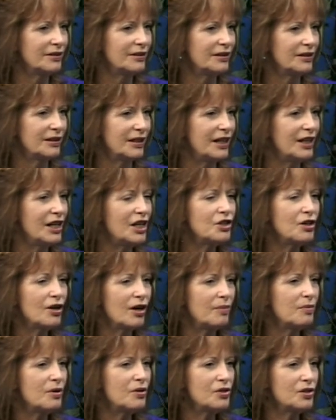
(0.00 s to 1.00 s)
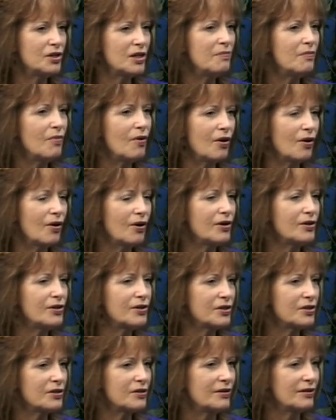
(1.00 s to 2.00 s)
Anytime you see
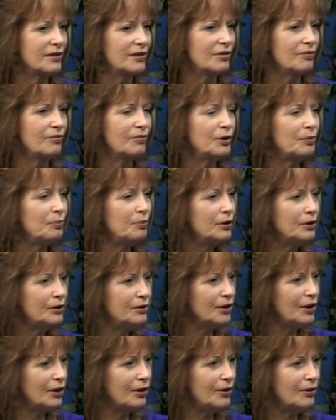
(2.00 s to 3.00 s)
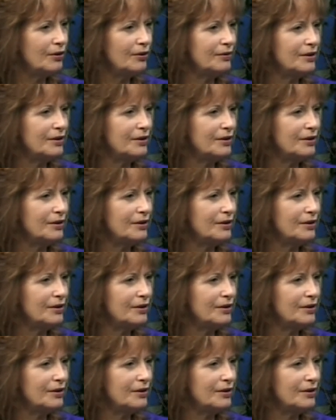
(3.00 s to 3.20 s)
Mars with Pluto,